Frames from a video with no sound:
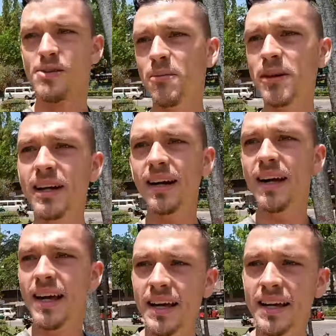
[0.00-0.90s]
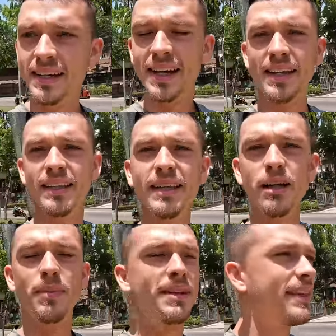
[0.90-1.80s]
So I'm gonna get a
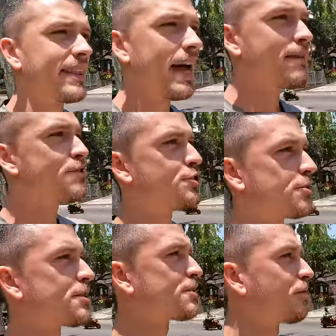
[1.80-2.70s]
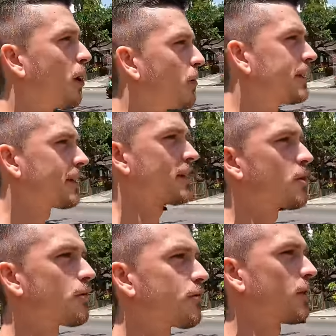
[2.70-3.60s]
little bit, the life juices flowing, gonna
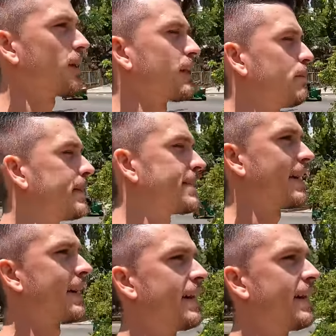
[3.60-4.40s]
go for a little bit